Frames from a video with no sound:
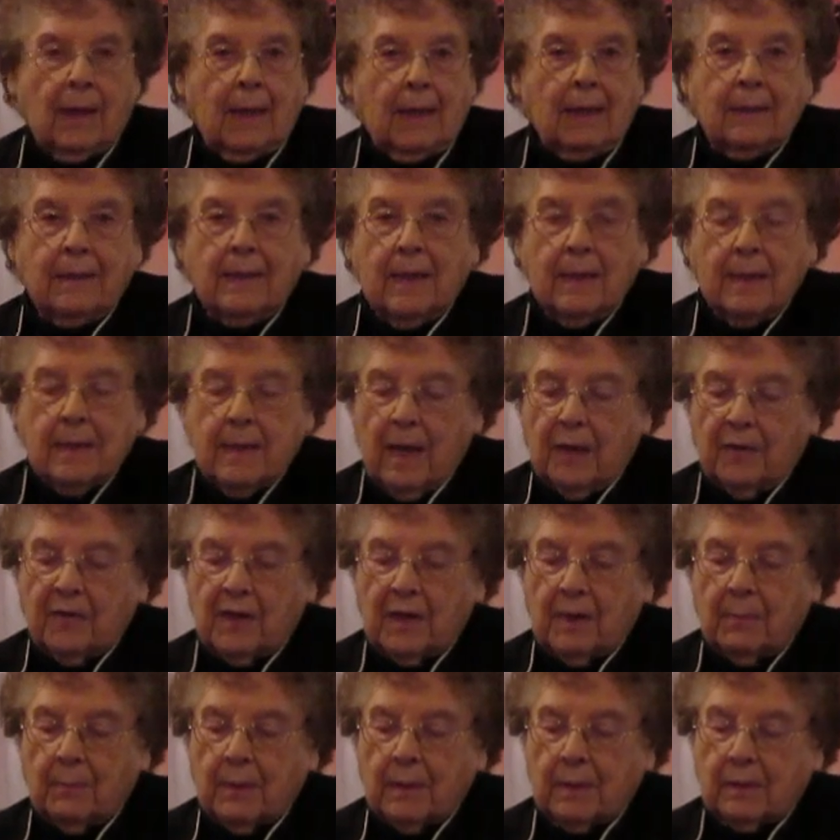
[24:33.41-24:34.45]
He did
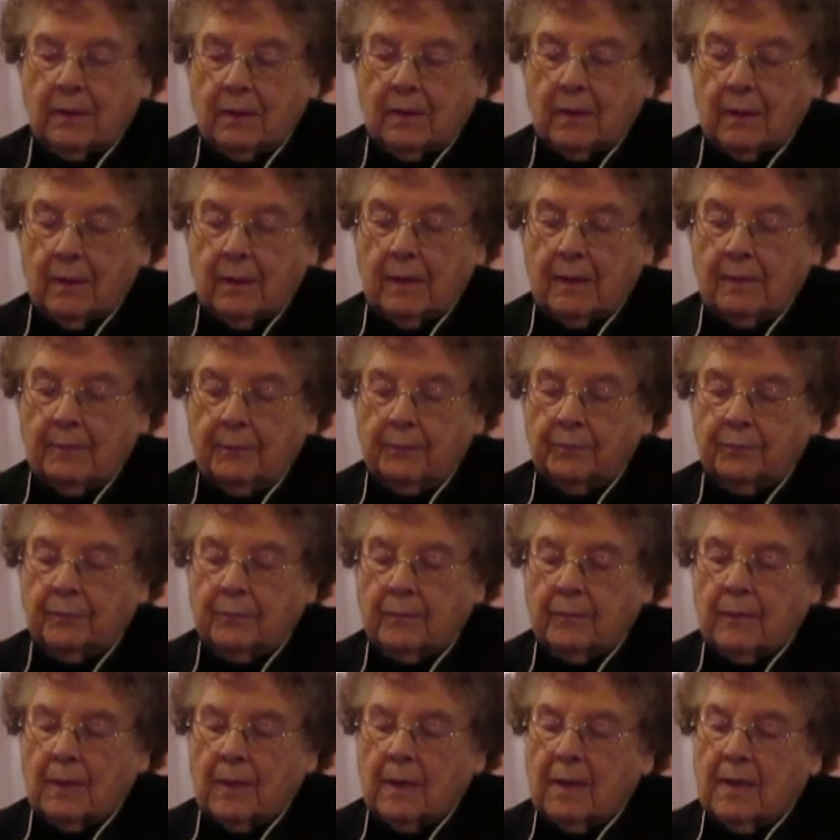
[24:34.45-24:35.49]
nothing but good.
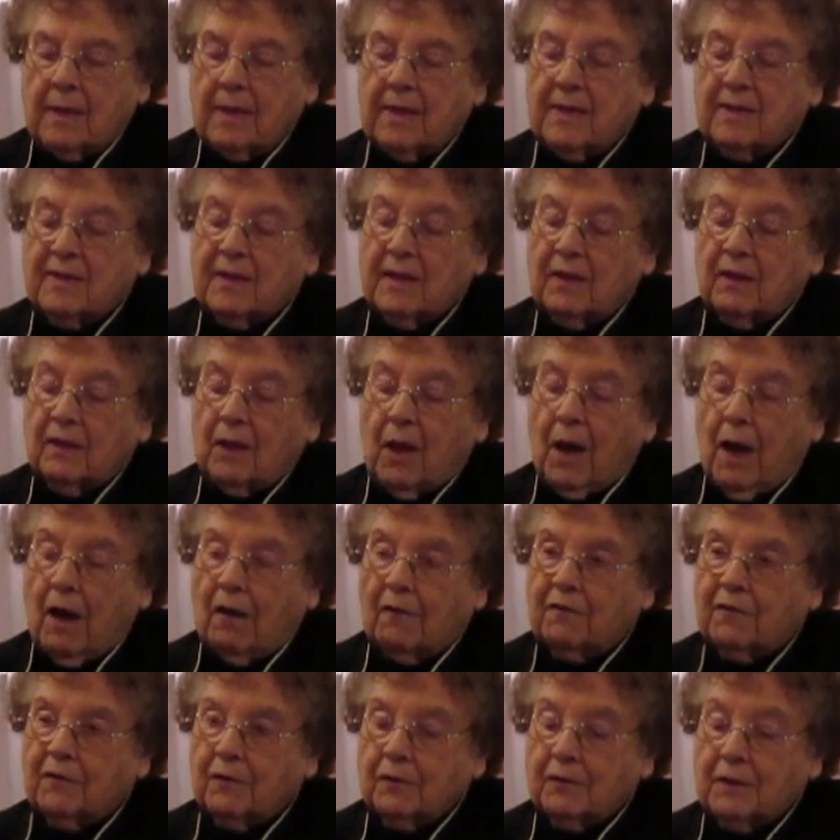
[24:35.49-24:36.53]
Is it
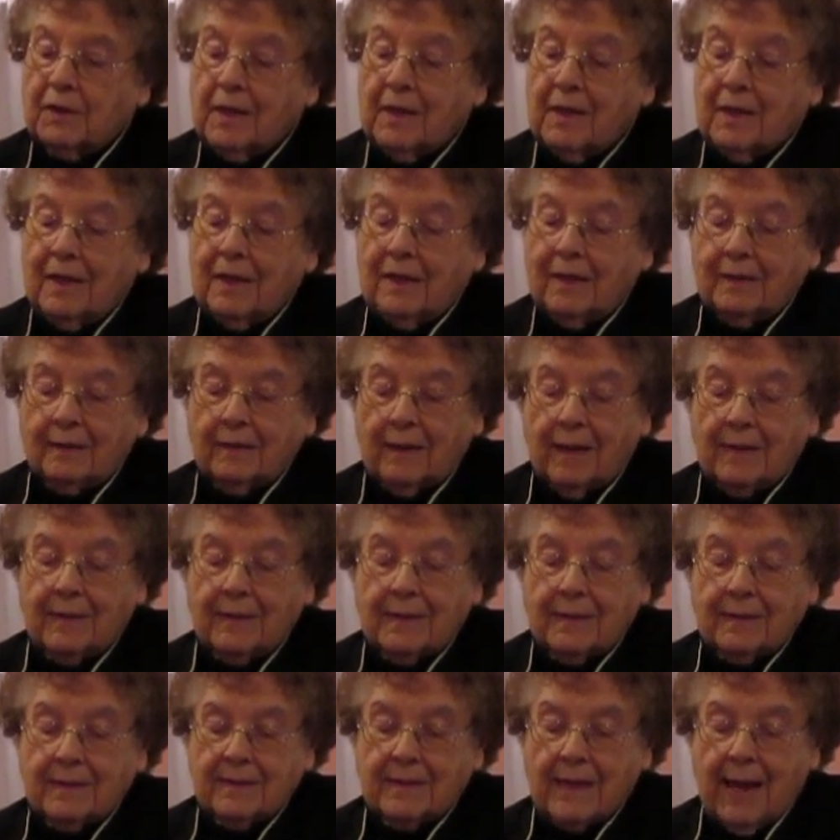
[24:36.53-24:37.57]
lawful to heal on
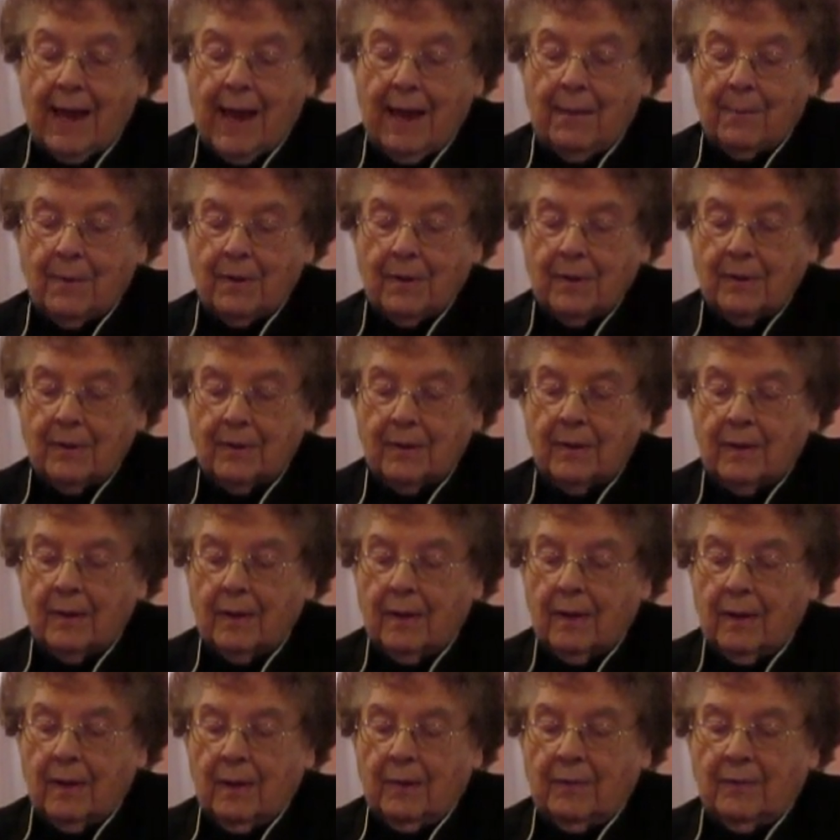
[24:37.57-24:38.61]
the Sabbath?
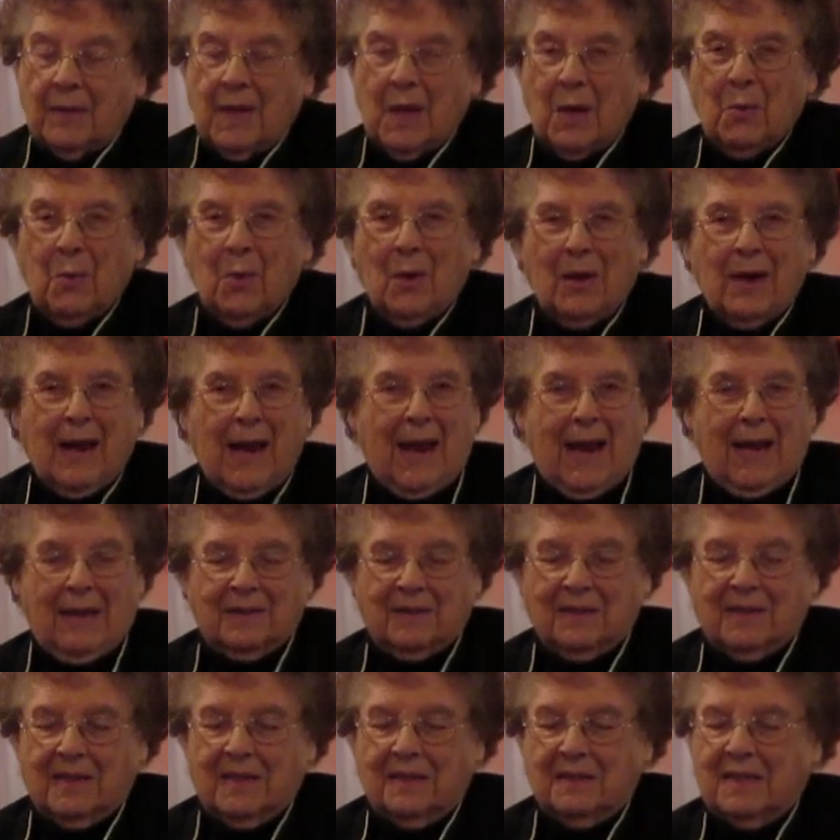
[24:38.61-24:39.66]
They weren't
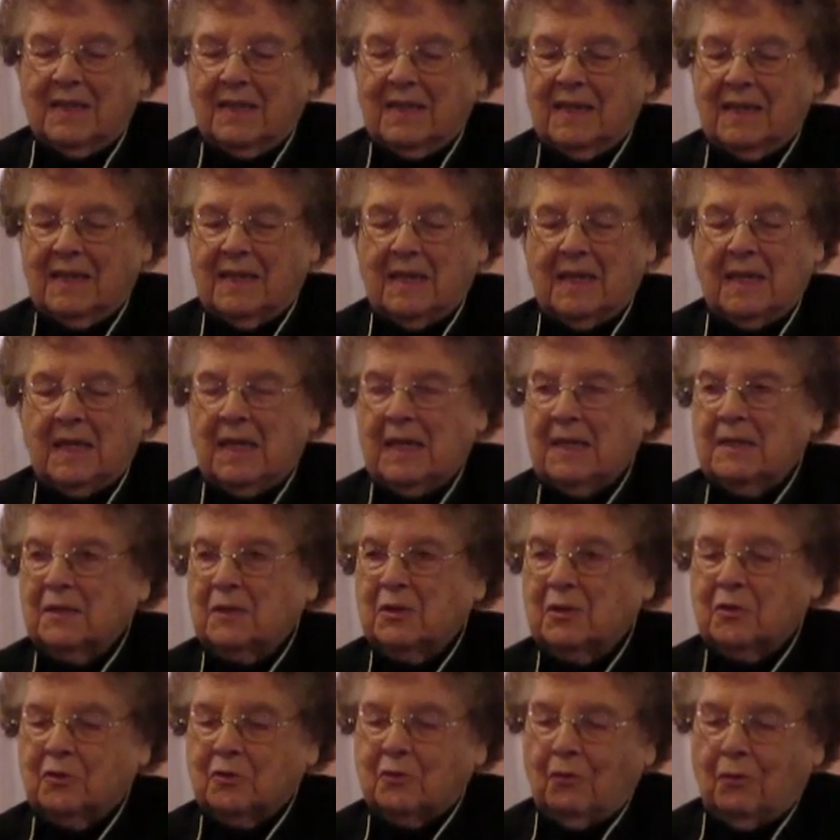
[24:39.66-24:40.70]
asking to get any
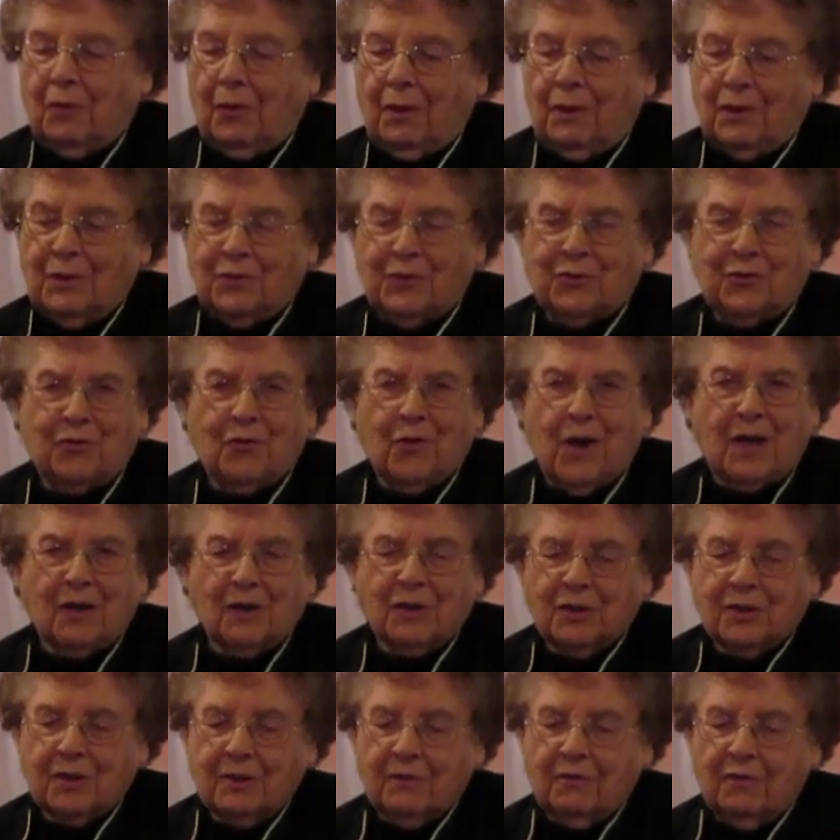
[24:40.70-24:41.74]

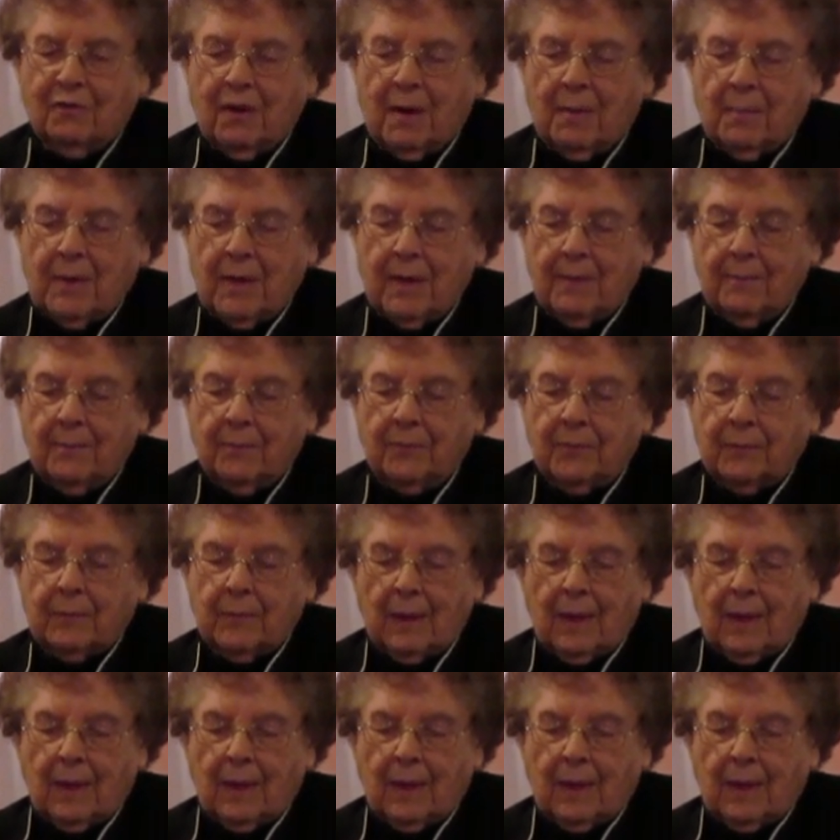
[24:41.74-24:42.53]
instruction from him,